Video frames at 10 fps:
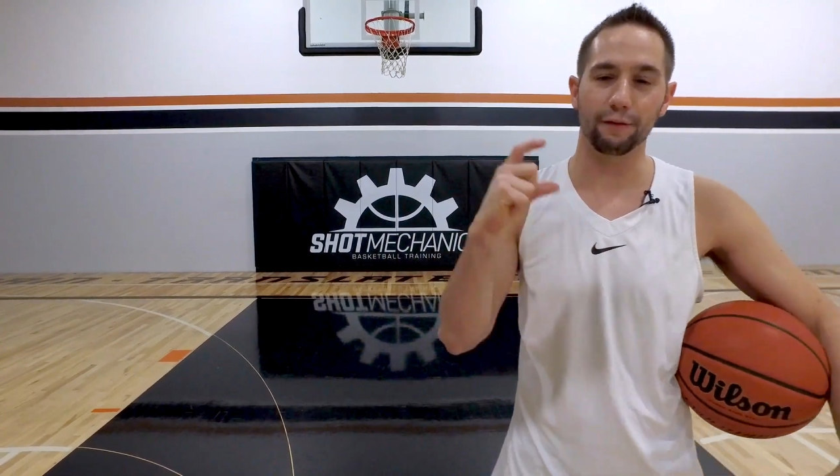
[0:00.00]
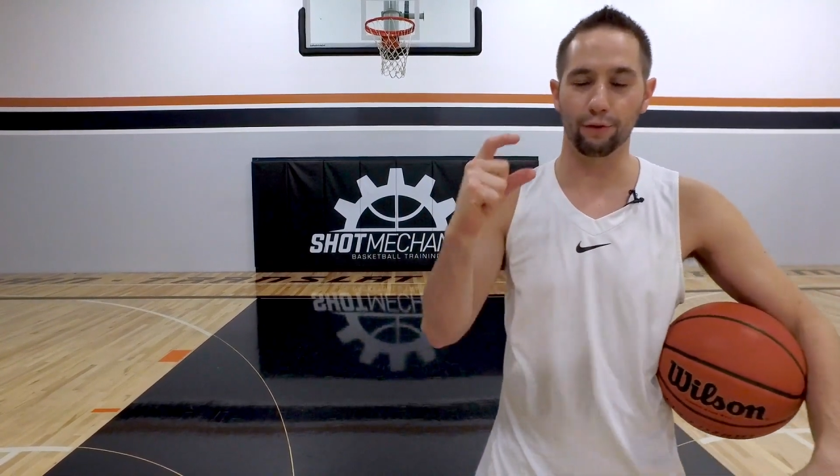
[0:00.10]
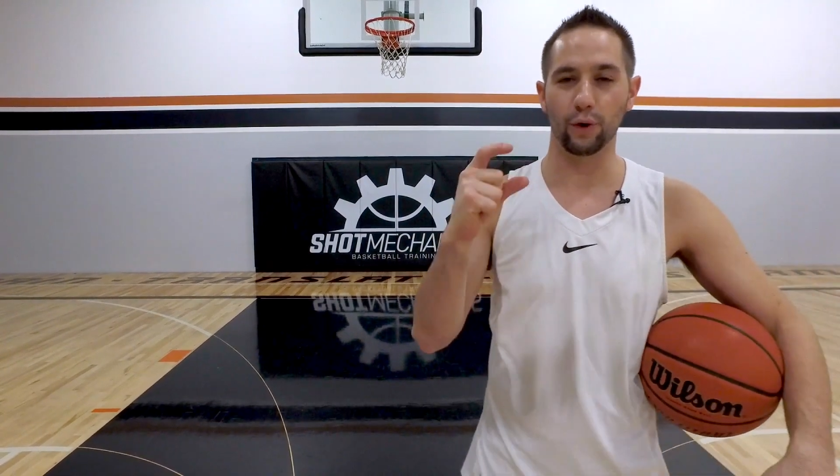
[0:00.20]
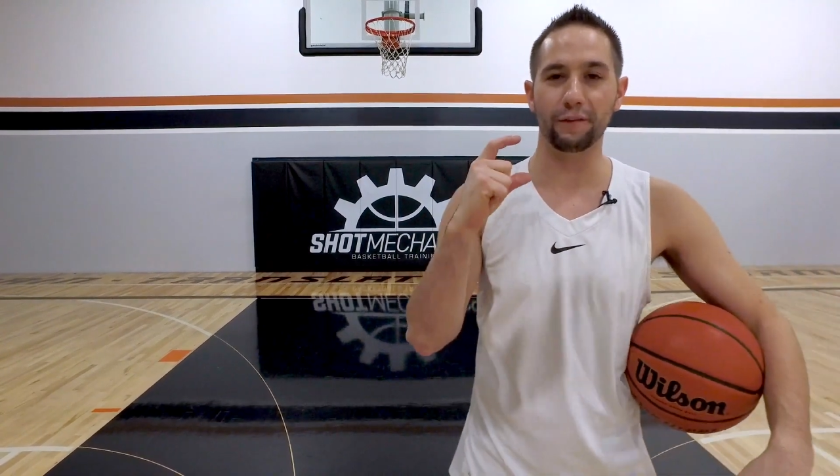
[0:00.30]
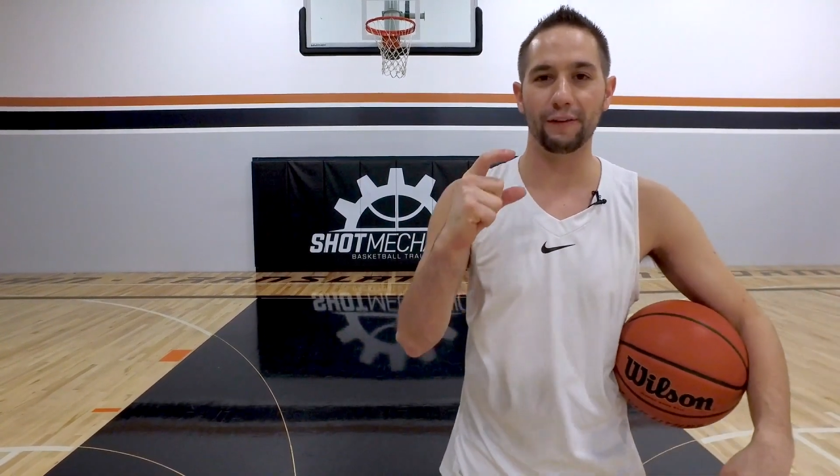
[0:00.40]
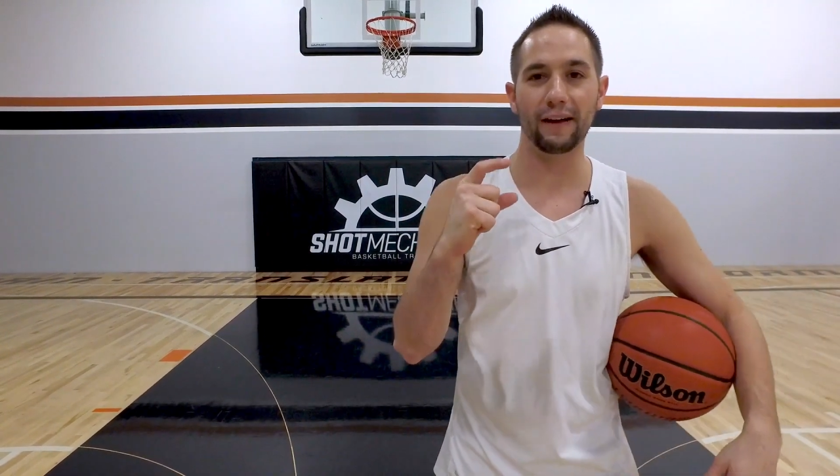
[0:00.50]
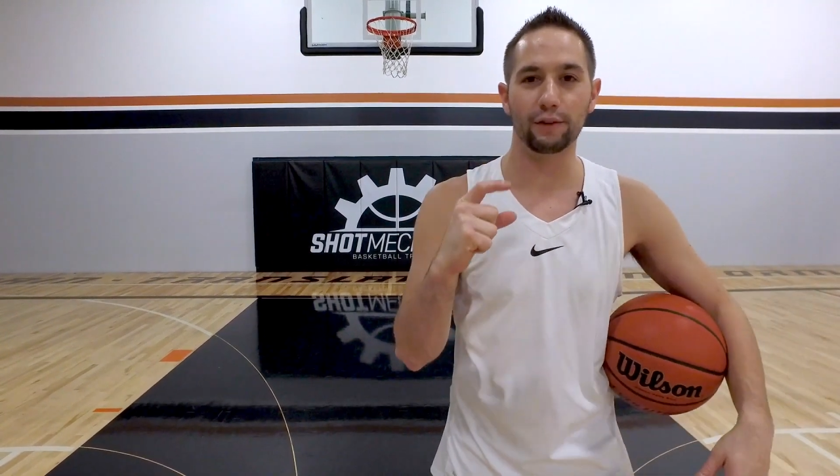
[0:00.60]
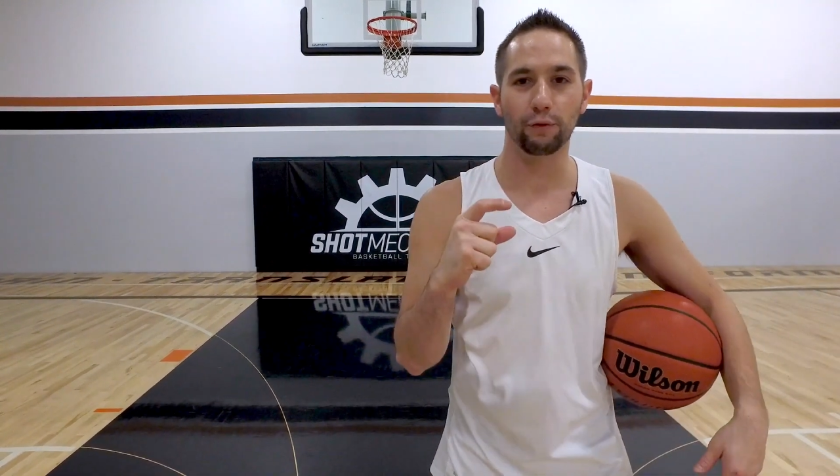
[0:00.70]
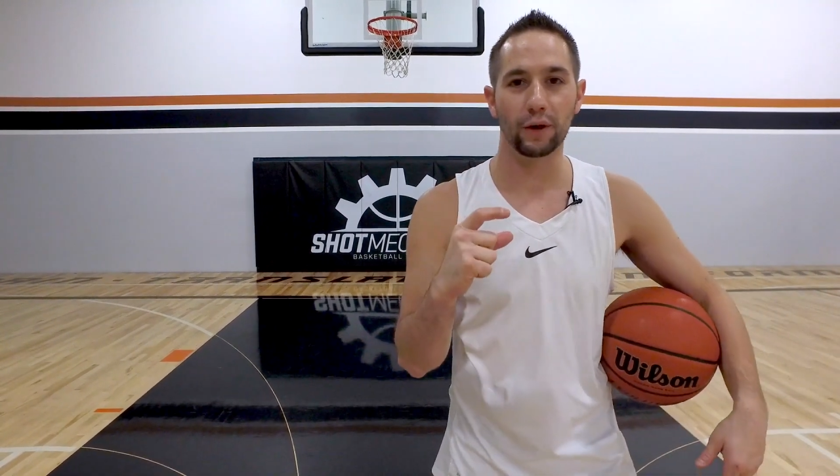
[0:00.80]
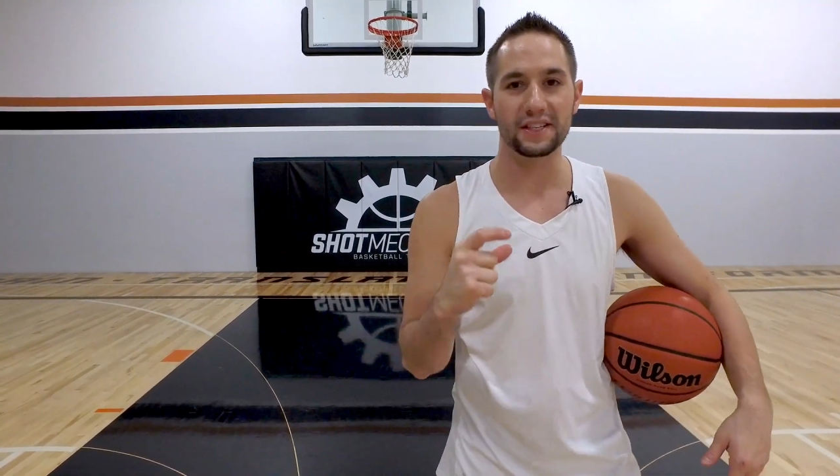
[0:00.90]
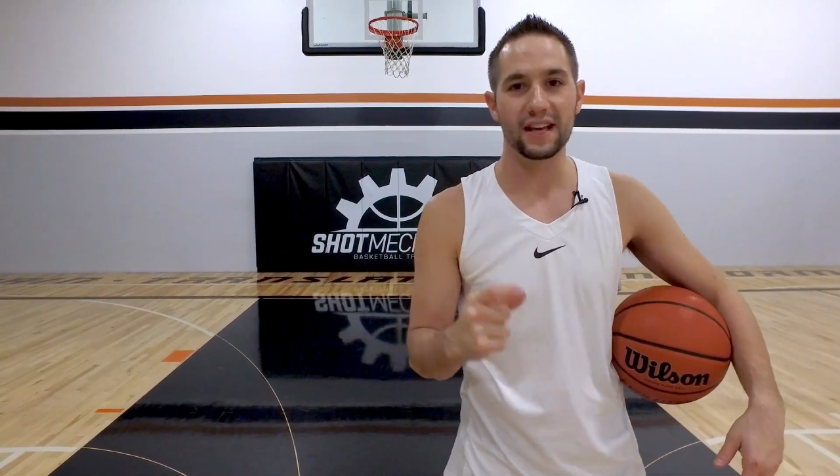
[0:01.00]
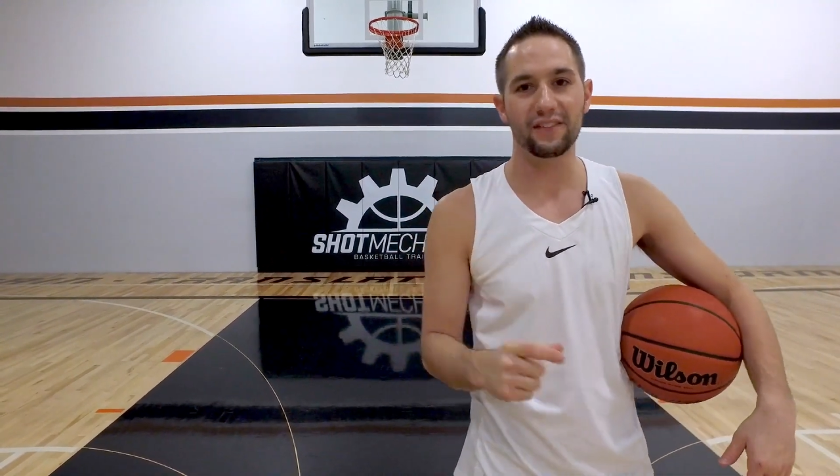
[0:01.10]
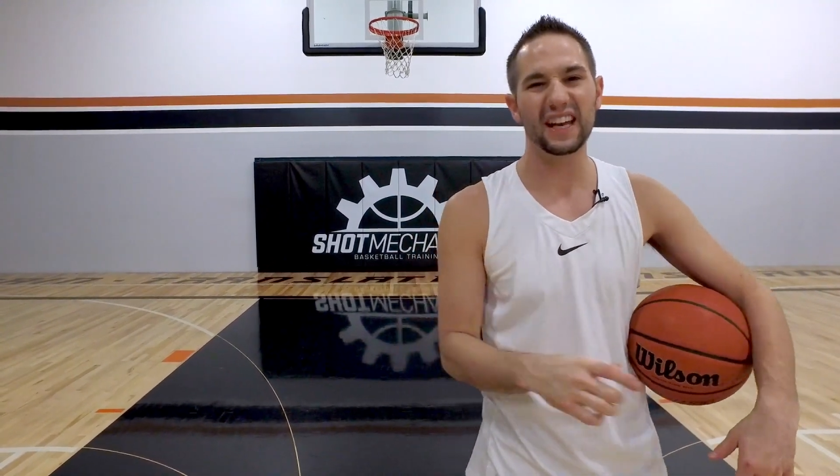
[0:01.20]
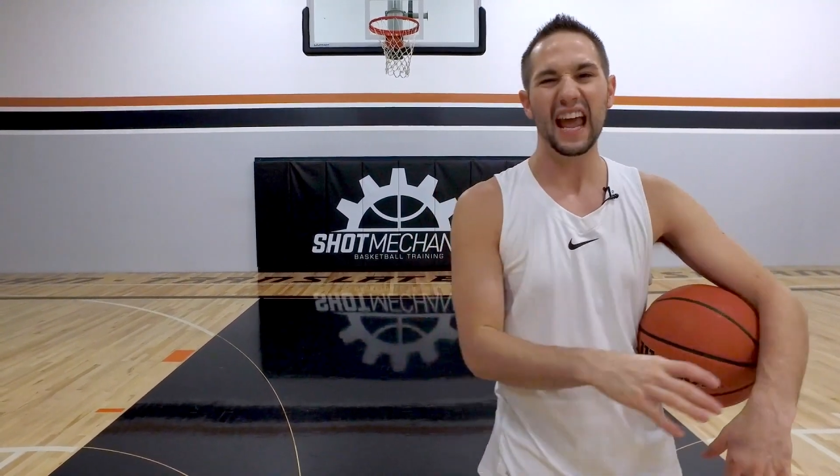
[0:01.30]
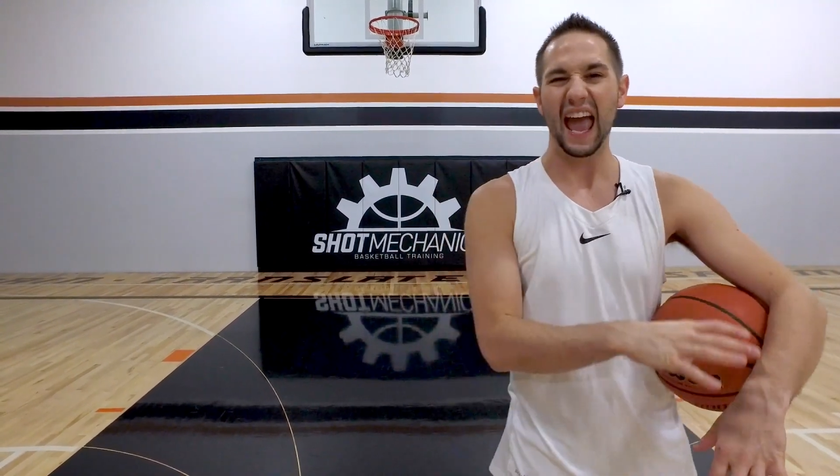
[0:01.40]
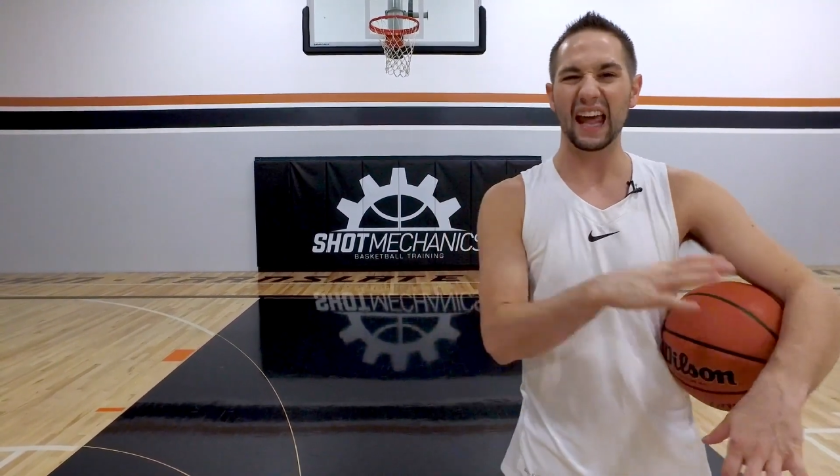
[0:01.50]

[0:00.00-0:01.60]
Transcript: 45 to 47,